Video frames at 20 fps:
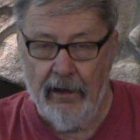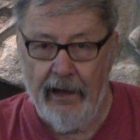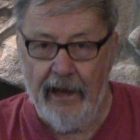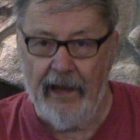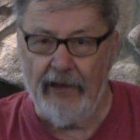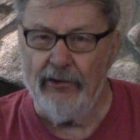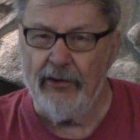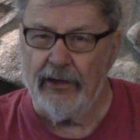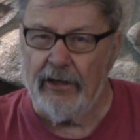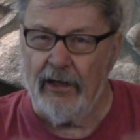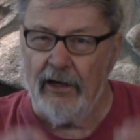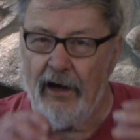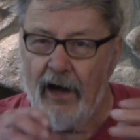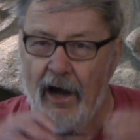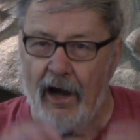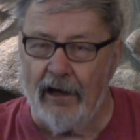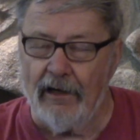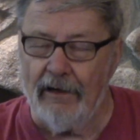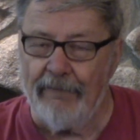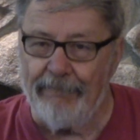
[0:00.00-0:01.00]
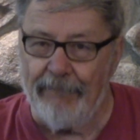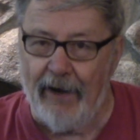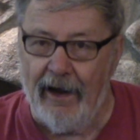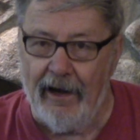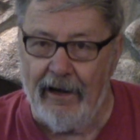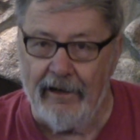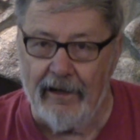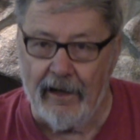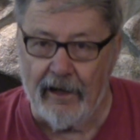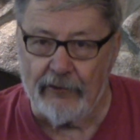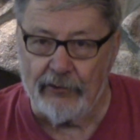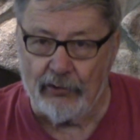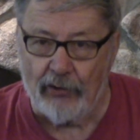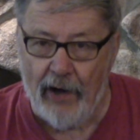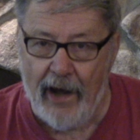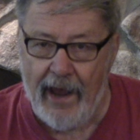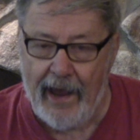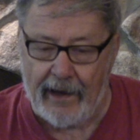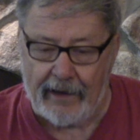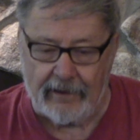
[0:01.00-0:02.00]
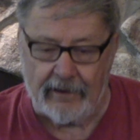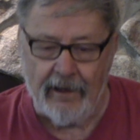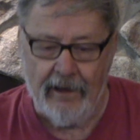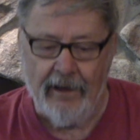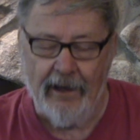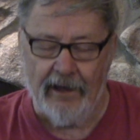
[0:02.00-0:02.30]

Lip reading: and you can hardly find a track